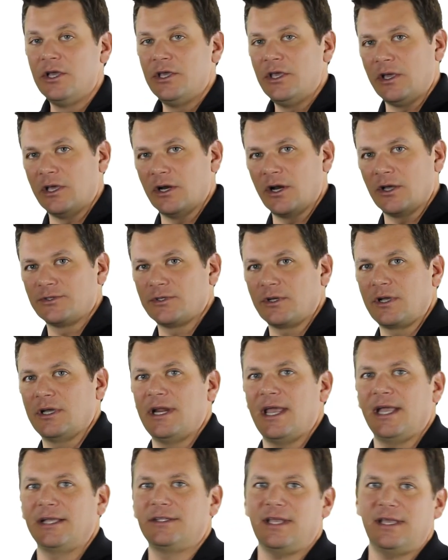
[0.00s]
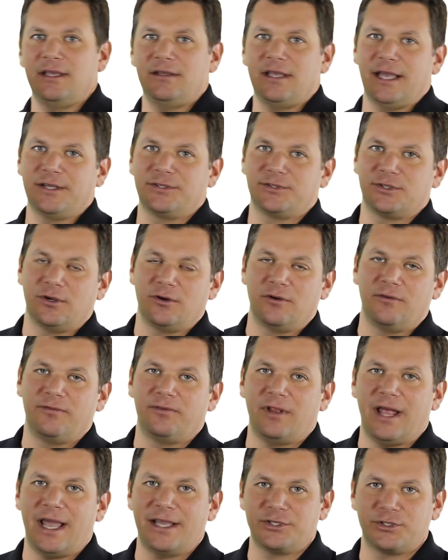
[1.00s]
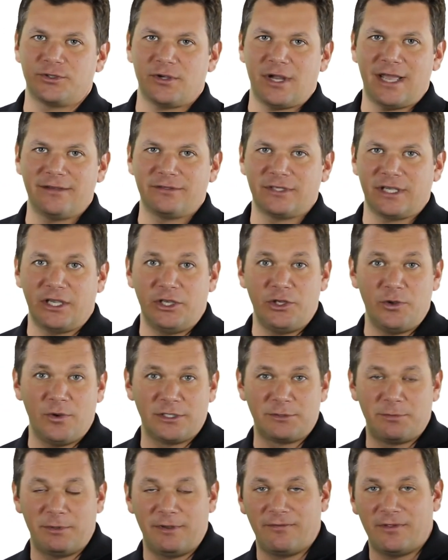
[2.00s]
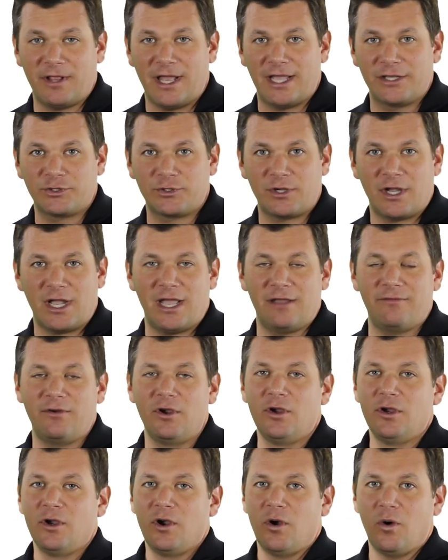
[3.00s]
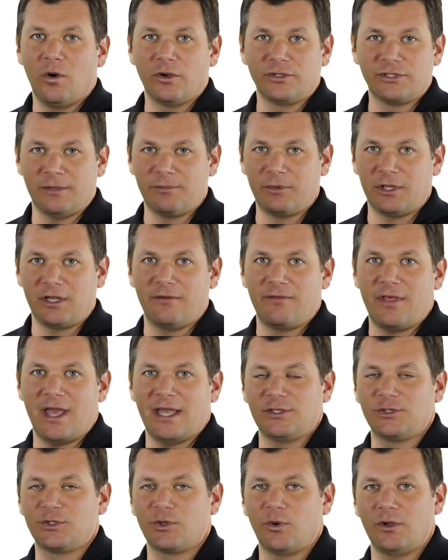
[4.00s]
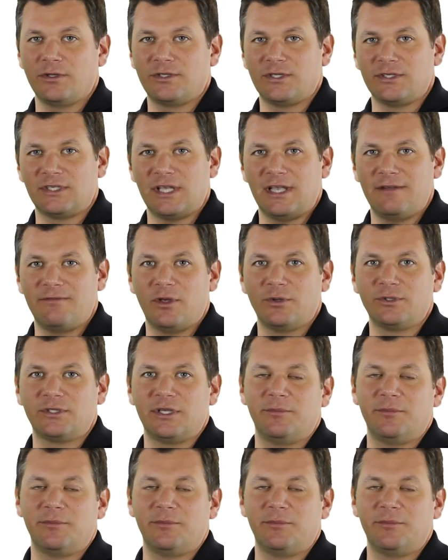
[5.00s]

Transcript: You can also connect external flash drives like a USB flash drive or something of that sort to save those